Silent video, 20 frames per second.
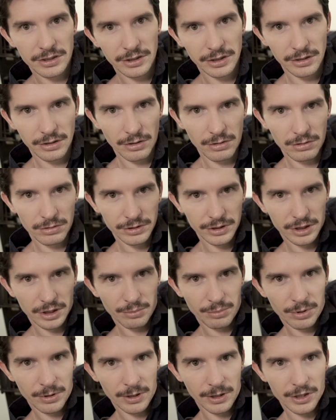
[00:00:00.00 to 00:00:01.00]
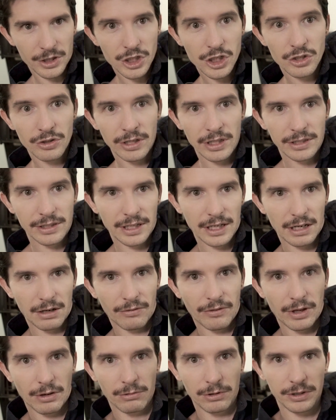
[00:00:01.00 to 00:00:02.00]
sure you're holding the print straight
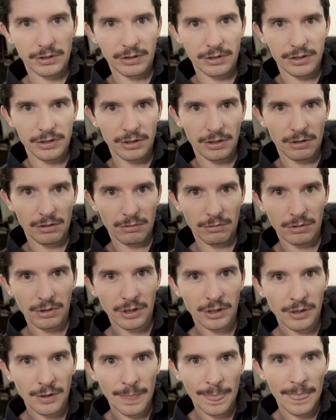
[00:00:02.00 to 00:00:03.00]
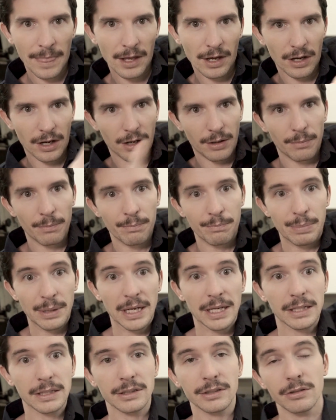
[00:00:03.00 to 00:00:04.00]
down, that way there's no um,
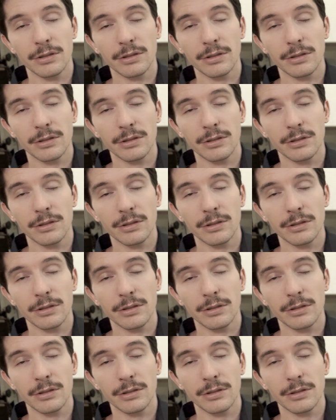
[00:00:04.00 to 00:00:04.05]
bend.